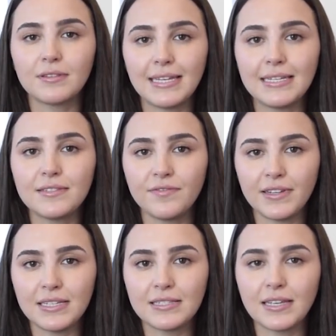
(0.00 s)
These
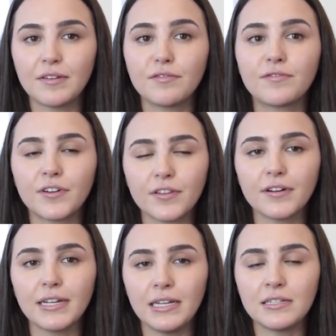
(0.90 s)
fees can
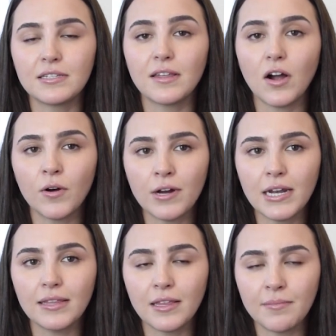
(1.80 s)
further eat into the
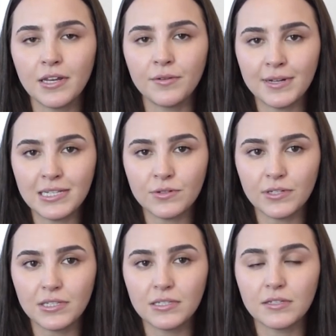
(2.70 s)
already limited
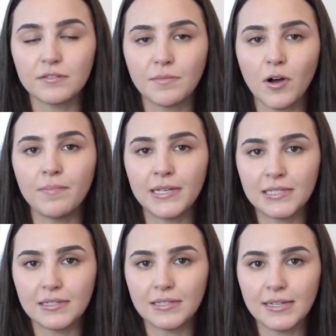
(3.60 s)
resources of small
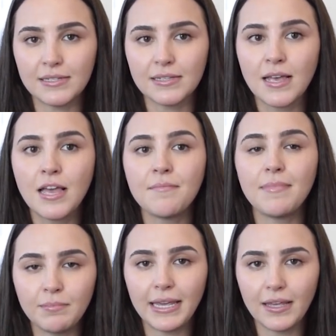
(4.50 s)
businesses,
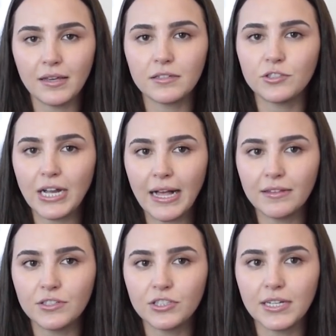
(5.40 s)
making it
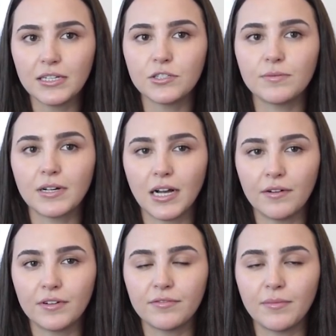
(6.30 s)
challenging to
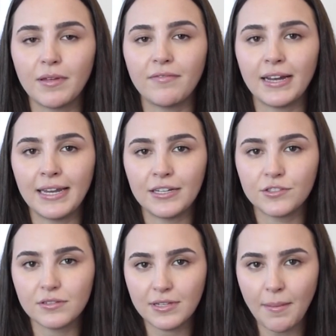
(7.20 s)
recover from the
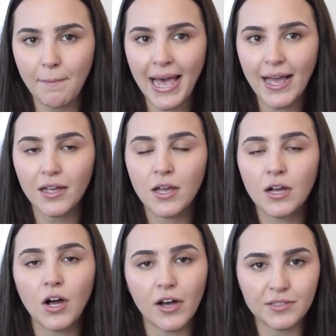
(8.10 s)
financial setback
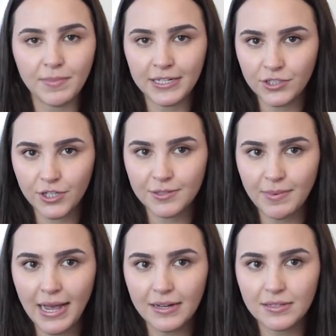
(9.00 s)
caused by
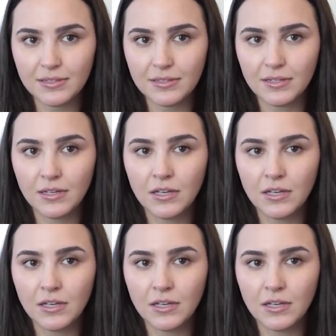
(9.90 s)
chargebacks.